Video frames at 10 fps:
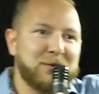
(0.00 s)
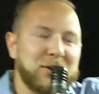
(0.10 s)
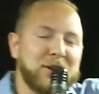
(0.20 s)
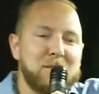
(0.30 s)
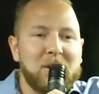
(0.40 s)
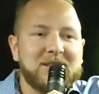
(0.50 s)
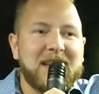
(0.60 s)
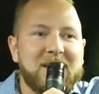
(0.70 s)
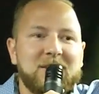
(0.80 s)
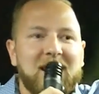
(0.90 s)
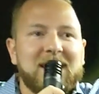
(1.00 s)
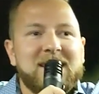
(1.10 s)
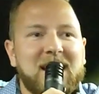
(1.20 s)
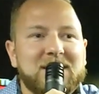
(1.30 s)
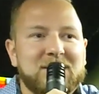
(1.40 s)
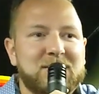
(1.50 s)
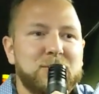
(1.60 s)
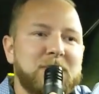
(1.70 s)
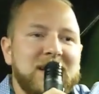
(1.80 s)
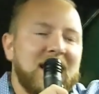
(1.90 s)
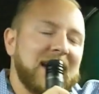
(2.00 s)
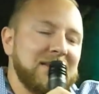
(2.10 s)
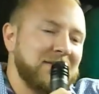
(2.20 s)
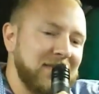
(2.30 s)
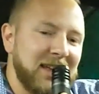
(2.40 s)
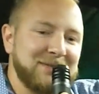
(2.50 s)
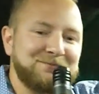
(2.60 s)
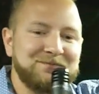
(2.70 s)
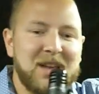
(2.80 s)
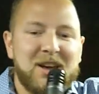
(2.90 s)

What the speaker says: For your birthday, you're lucky not to be alive. Like,